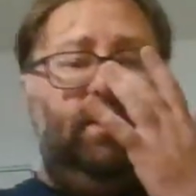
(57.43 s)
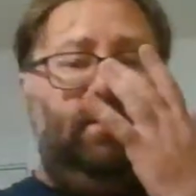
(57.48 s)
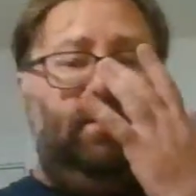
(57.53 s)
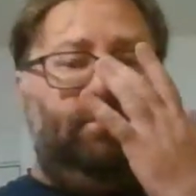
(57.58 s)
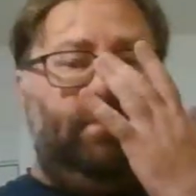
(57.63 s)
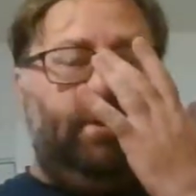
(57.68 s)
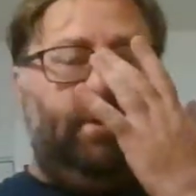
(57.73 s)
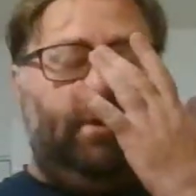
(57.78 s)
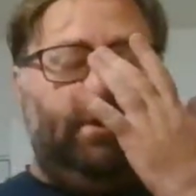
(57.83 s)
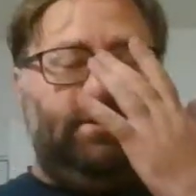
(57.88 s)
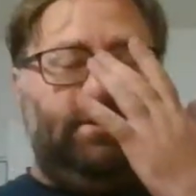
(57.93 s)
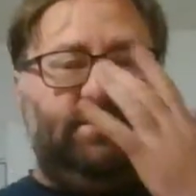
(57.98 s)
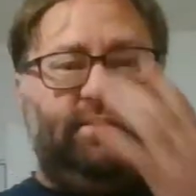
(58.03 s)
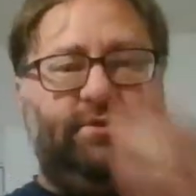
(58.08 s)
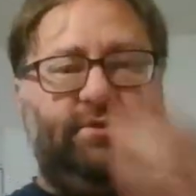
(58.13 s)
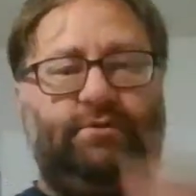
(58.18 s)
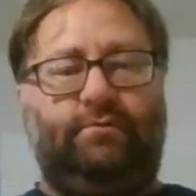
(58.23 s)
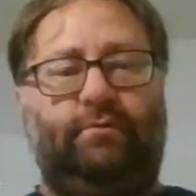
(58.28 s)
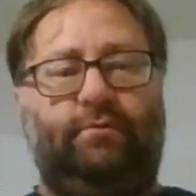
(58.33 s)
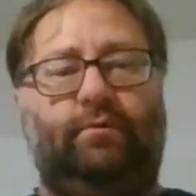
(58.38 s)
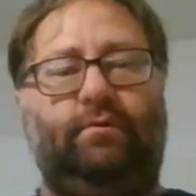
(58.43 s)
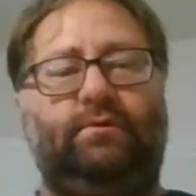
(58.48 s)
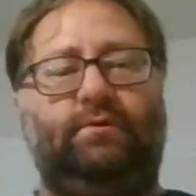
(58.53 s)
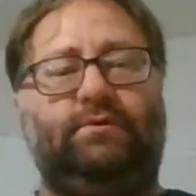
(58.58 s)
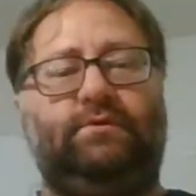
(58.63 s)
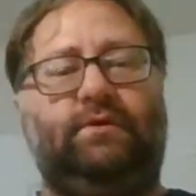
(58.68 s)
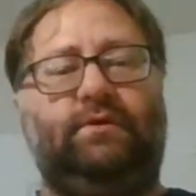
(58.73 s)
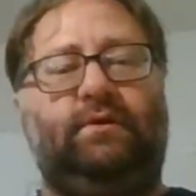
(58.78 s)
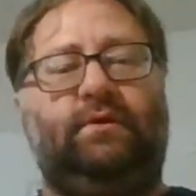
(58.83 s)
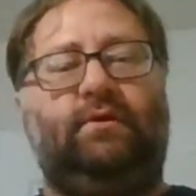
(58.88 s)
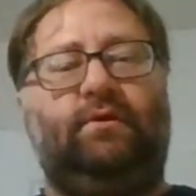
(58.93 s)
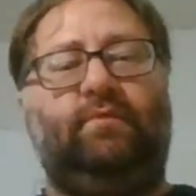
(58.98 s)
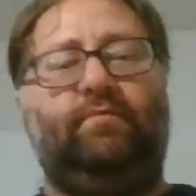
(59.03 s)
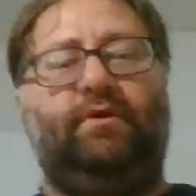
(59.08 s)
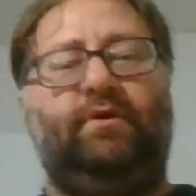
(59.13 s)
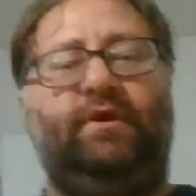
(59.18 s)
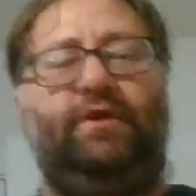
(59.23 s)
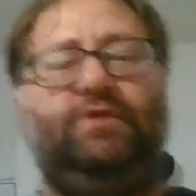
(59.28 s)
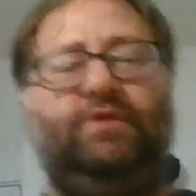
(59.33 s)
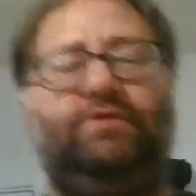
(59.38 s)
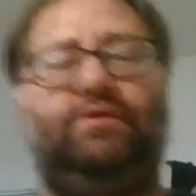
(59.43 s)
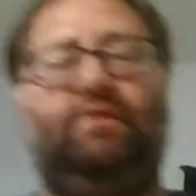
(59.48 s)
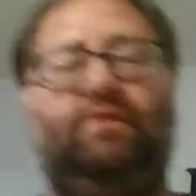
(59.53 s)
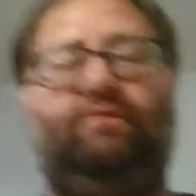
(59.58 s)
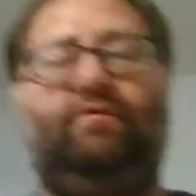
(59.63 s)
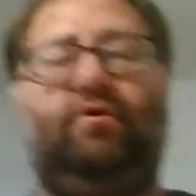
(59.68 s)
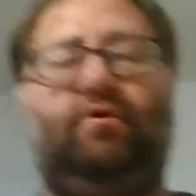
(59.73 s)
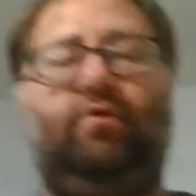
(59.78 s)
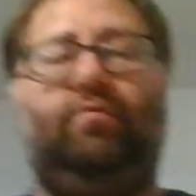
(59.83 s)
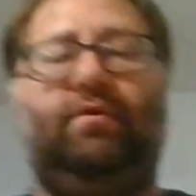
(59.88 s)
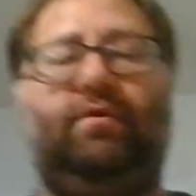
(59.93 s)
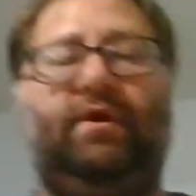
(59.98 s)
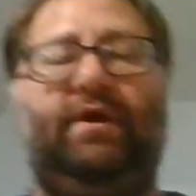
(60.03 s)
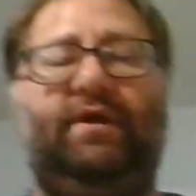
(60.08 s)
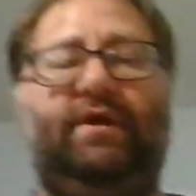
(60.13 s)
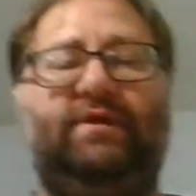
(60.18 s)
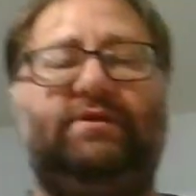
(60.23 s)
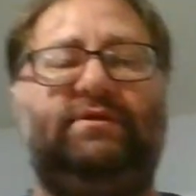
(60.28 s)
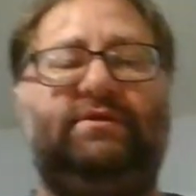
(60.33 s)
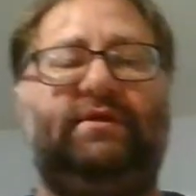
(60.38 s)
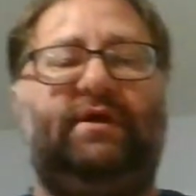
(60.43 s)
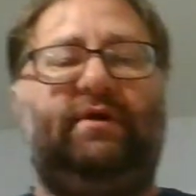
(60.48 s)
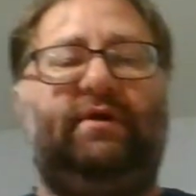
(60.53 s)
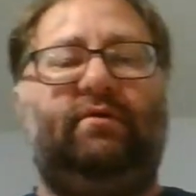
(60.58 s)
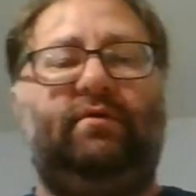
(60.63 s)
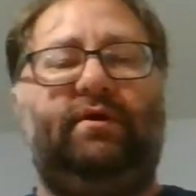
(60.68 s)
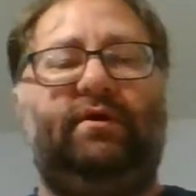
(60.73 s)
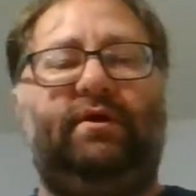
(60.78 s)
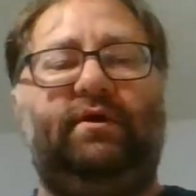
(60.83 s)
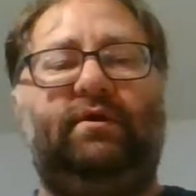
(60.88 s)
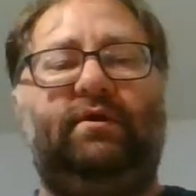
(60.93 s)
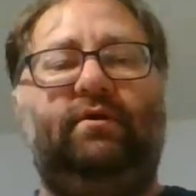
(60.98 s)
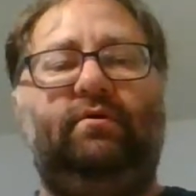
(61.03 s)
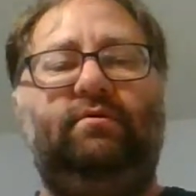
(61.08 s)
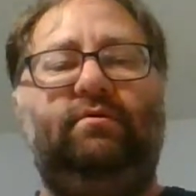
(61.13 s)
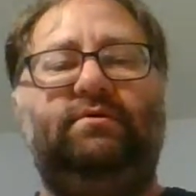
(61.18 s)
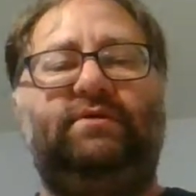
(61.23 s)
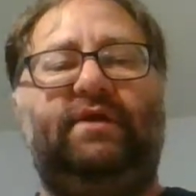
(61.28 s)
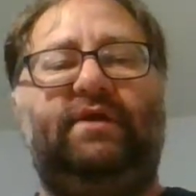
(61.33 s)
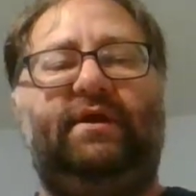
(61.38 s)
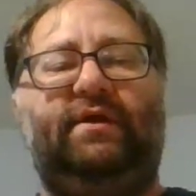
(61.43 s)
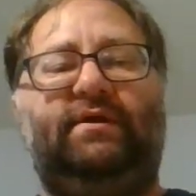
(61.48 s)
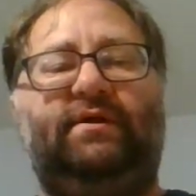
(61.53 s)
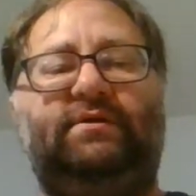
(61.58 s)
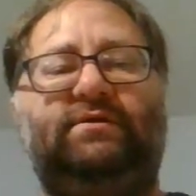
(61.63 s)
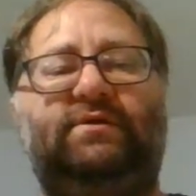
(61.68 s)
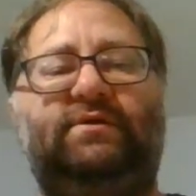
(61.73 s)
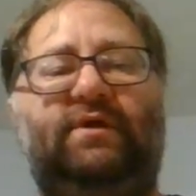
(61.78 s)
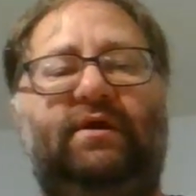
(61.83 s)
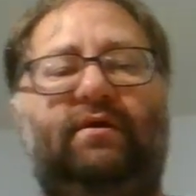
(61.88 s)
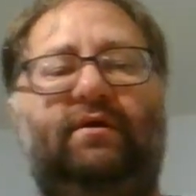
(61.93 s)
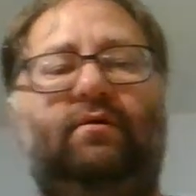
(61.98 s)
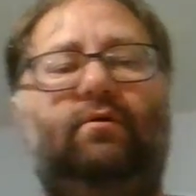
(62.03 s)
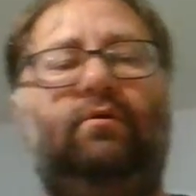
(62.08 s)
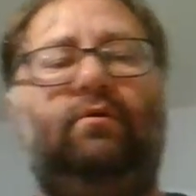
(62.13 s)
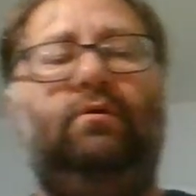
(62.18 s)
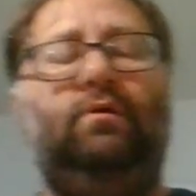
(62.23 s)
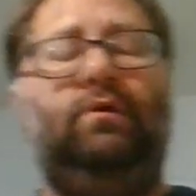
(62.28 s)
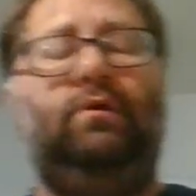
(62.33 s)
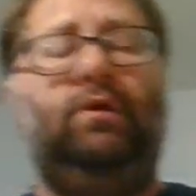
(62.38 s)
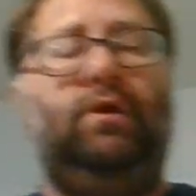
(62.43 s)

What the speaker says: Because Isshinryu is a combination of an open hand style and a closed hand style,